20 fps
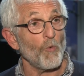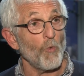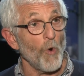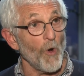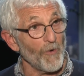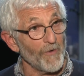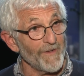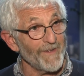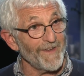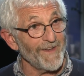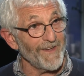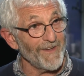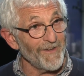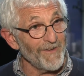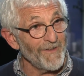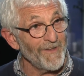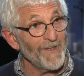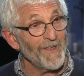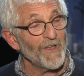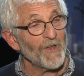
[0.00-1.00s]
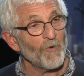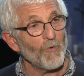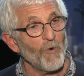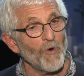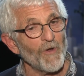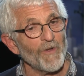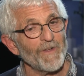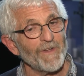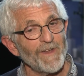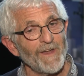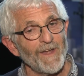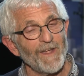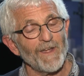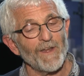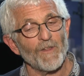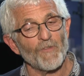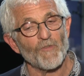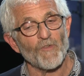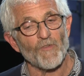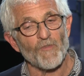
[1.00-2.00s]
quarantine. Quarantine
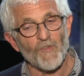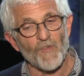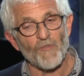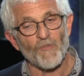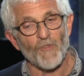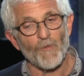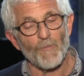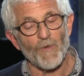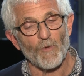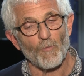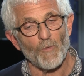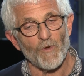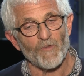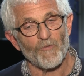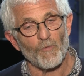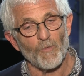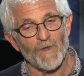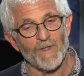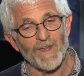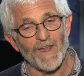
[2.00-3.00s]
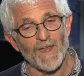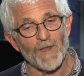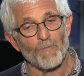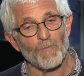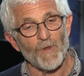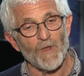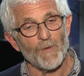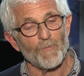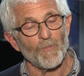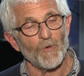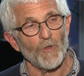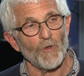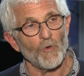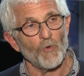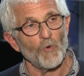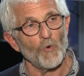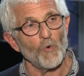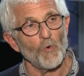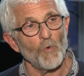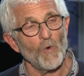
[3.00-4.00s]
is a system in which we take people
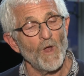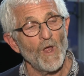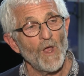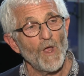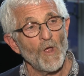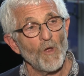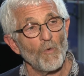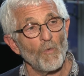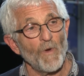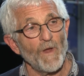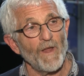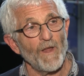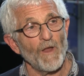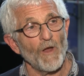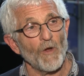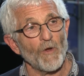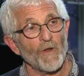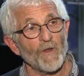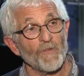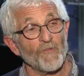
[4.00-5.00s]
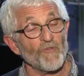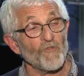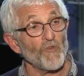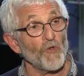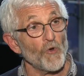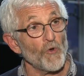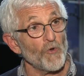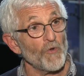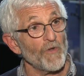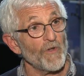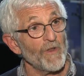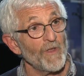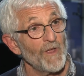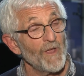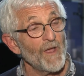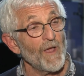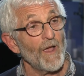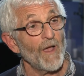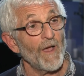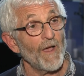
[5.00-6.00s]
who we are concerned
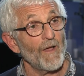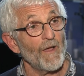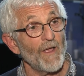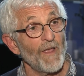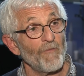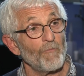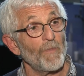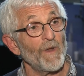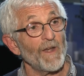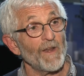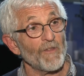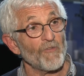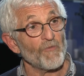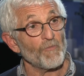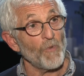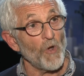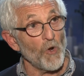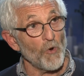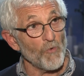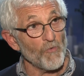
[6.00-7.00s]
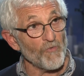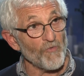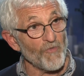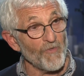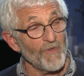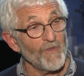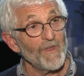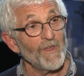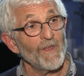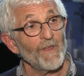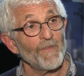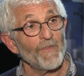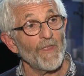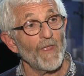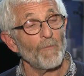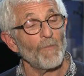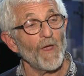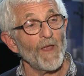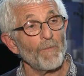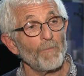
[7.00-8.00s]
uh, have been exposed
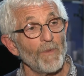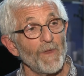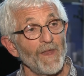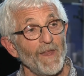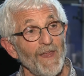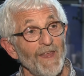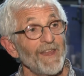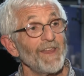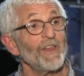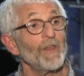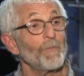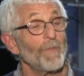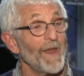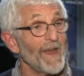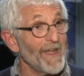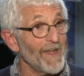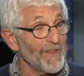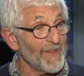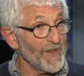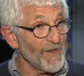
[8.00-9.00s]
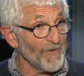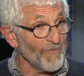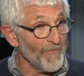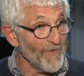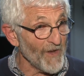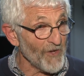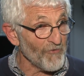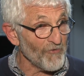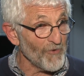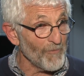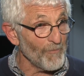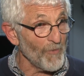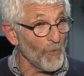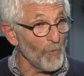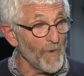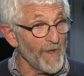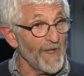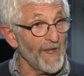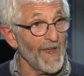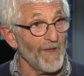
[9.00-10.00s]
they might be incubating the infection, but
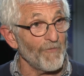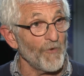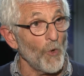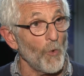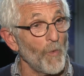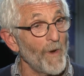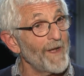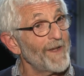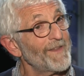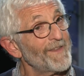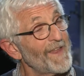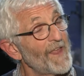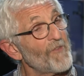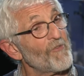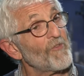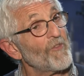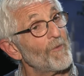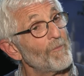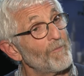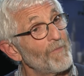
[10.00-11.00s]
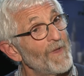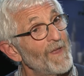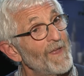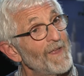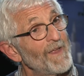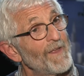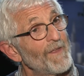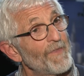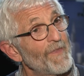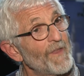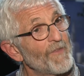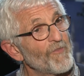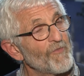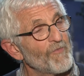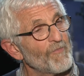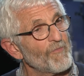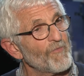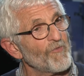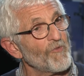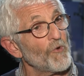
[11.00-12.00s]
we have no way to test them.
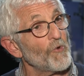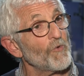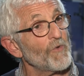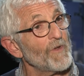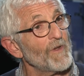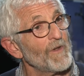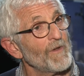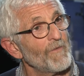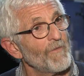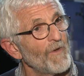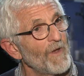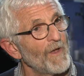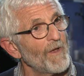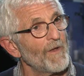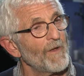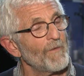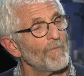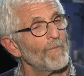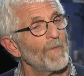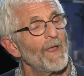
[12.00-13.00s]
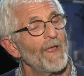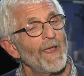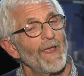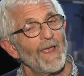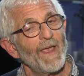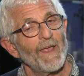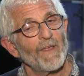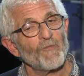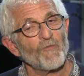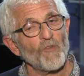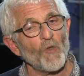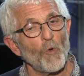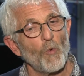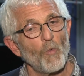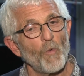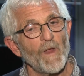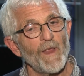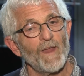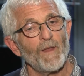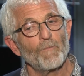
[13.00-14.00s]
That's certain. Um, and so
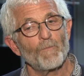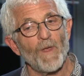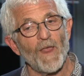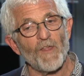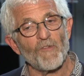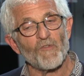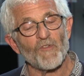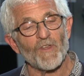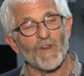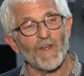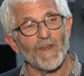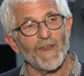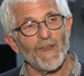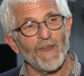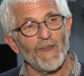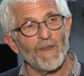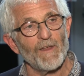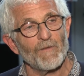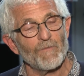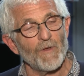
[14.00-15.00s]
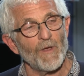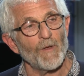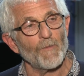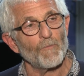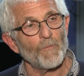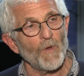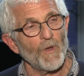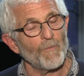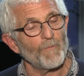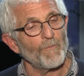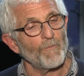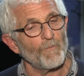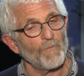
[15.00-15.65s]
we basically uh, uh,